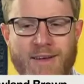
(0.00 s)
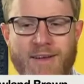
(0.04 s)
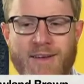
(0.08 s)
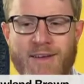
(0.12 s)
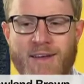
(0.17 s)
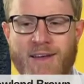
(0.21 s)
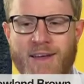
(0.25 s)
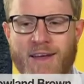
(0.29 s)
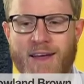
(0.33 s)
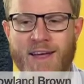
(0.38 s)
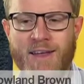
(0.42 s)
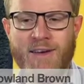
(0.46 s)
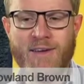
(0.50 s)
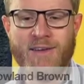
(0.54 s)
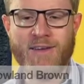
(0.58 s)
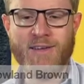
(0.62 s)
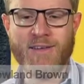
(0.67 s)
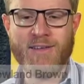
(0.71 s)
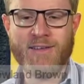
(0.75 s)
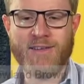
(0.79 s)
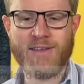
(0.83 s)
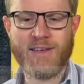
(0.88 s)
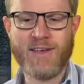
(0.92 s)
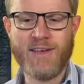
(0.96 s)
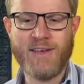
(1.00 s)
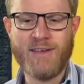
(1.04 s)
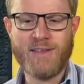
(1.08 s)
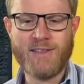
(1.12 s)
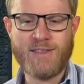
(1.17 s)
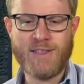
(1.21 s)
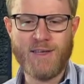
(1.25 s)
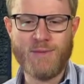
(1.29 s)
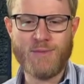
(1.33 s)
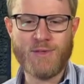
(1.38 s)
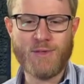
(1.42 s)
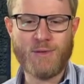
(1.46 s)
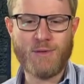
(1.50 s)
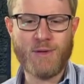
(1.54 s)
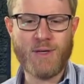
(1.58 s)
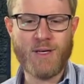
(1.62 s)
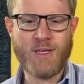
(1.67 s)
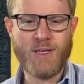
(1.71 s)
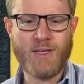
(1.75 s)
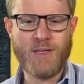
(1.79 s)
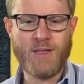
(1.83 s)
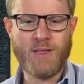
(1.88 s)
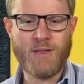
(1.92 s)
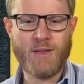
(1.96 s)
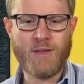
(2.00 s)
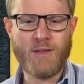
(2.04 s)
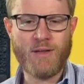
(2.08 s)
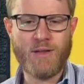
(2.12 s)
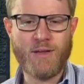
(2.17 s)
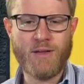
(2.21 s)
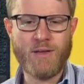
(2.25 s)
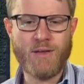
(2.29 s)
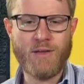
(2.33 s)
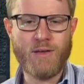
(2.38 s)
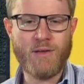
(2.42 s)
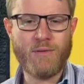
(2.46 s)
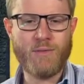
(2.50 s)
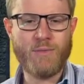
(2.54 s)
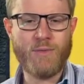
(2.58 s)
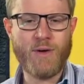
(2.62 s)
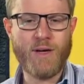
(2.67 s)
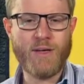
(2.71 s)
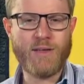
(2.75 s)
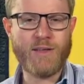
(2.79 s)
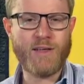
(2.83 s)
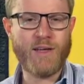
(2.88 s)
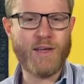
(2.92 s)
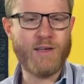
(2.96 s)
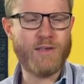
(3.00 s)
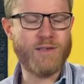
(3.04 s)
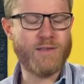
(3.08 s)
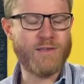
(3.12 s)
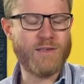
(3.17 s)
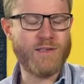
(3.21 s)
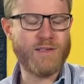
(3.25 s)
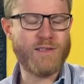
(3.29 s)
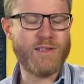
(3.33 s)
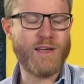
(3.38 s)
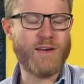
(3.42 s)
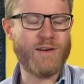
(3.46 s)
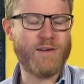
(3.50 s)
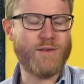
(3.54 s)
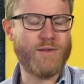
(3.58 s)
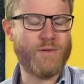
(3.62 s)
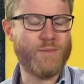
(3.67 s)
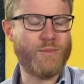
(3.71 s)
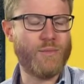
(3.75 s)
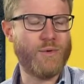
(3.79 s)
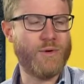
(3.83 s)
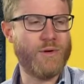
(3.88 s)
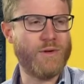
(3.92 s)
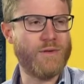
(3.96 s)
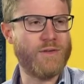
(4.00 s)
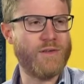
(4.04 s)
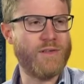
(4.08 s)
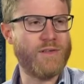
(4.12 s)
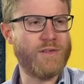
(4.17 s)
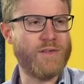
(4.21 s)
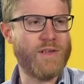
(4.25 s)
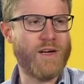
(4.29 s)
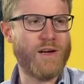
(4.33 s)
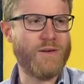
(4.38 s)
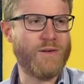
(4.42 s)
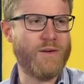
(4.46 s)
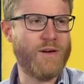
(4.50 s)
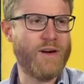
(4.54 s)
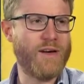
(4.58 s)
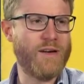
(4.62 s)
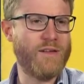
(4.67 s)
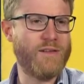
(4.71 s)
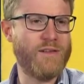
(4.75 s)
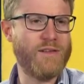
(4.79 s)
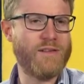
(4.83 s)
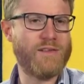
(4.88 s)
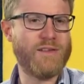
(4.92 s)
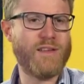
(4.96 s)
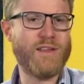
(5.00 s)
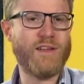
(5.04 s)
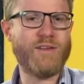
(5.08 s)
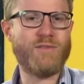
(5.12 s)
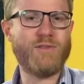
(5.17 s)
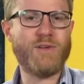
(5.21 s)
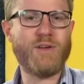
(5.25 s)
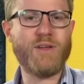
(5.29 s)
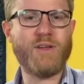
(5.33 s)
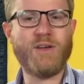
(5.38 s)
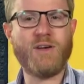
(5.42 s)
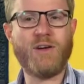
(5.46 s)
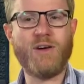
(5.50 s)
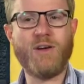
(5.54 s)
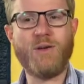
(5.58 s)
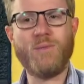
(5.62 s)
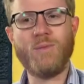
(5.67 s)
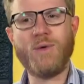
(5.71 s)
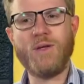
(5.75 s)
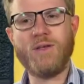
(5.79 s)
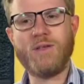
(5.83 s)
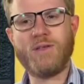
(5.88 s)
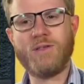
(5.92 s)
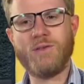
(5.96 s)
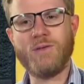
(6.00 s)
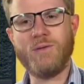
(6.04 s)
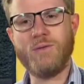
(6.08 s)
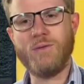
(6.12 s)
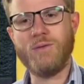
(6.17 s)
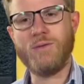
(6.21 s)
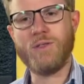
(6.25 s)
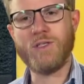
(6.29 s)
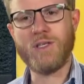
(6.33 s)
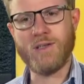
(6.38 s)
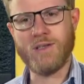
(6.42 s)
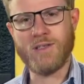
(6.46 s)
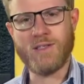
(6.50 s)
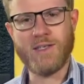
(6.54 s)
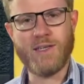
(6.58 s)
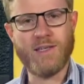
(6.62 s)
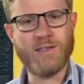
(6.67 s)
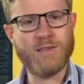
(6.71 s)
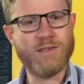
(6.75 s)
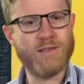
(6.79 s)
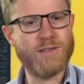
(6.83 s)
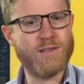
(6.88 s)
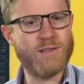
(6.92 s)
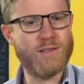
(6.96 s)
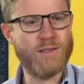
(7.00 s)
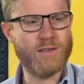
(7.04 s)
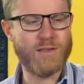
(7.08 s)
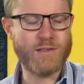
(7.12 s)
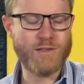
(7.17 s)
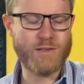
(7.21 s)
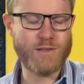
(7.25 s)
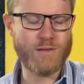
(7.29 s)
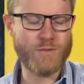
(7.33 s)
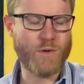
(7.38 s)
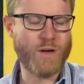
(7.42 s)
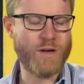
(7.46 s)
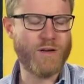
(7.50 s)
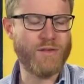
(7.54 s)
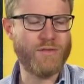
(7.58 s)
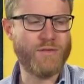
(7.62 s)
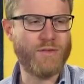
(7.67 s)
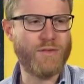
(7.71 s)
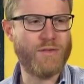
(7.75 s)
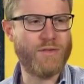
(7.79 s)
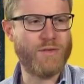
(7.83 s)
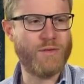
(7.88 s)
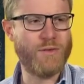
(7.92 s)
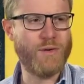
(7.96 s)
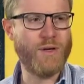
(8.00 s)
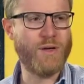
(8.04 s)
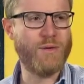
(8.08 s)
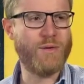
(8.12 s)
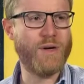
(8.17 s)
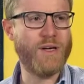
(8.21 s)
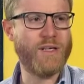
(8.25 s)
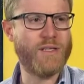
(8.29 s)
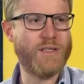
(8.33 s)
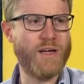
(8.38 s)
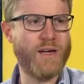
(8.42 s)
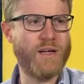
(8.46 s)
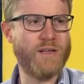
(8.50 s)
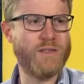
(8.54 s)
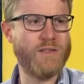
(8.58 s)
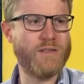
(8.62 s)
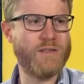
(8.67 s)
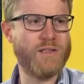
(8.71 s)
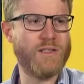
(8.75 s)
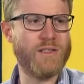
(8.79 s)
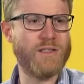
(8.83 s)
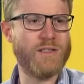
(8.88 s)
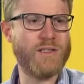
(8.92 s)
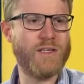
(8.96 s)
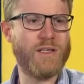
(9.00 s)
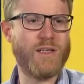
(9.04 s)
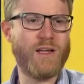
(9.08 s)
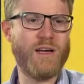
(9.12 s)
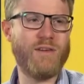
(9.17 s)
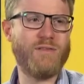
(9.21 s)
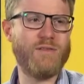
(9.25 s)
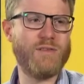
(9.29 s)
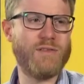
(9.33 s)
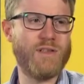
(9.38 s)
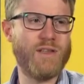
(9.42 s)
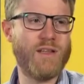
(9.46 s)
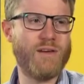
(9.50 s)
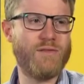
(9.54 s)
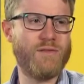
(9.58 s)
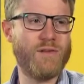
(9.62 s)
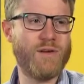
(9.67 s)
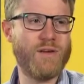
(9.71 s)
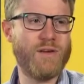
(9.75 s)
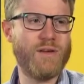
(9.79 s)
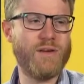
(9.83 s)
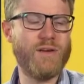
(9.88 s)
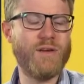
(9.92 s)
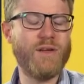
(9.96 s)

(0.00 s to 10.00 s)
And subsequently, the rating agency Standard & Poor's has downgraded the South African economy to junk status. So this is one of three rating agencies that cover South Africa.